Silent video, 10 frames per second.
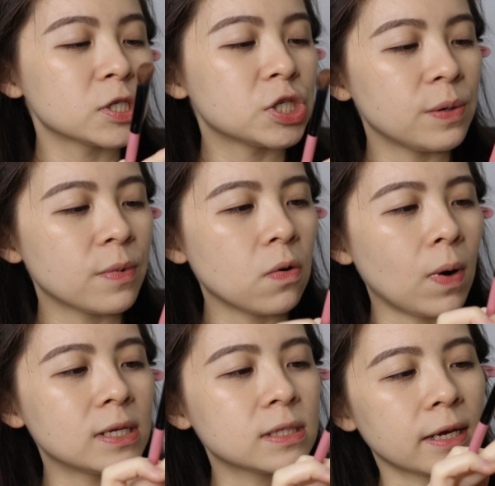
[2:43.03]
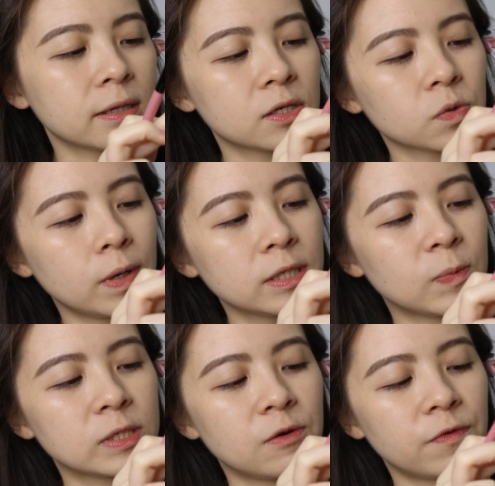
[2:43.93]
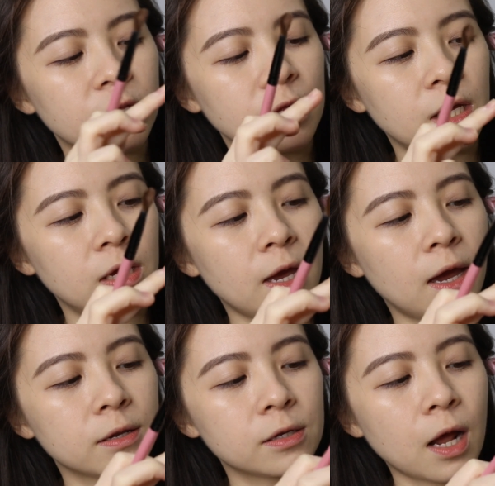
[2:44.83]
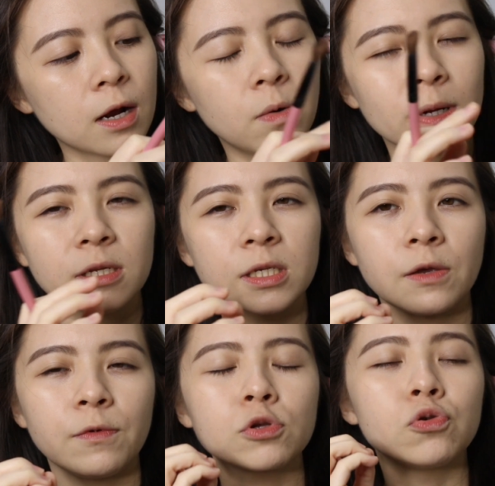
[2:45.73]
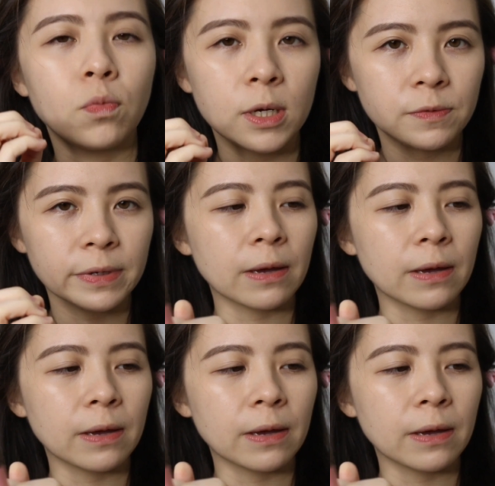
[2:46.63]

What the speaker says: The shimmer ones like this one specifically and the darker one doesn't give you too much of a